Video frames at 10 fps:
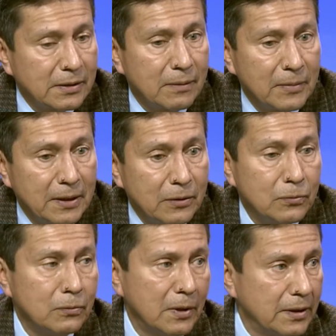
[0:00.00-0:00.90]
somebody
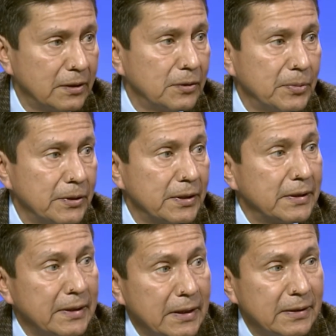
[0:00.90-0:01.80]
who less
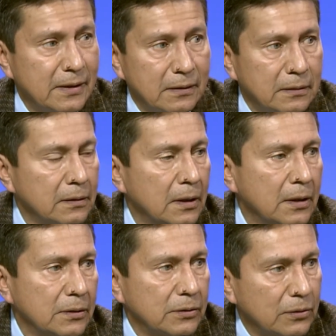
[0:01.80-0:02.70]
experienced needs some a
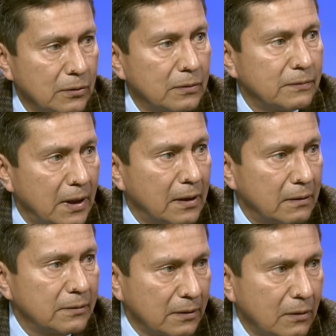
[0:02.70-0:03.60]
little sort of uh,
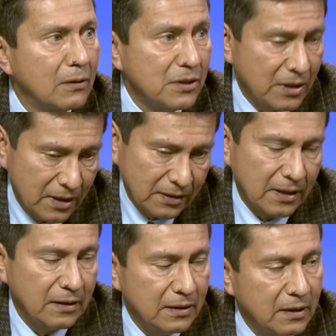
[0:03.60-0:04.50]
coaching uh, and coaching and
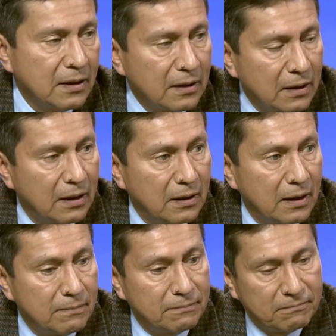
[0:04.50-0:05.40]
exactly yeah and
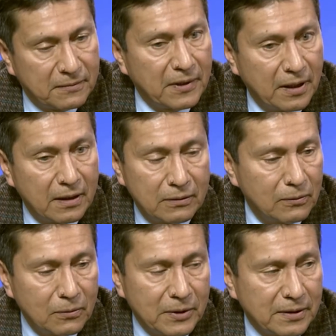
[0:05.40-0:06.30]
then they are
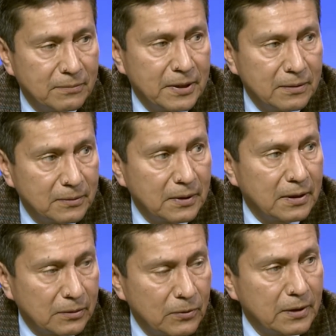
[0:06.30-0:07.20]
always available
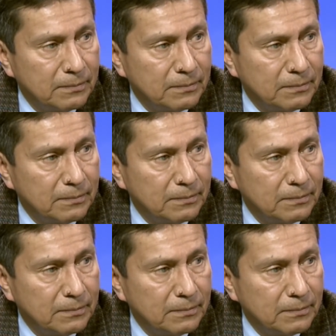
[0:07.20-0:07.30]
as well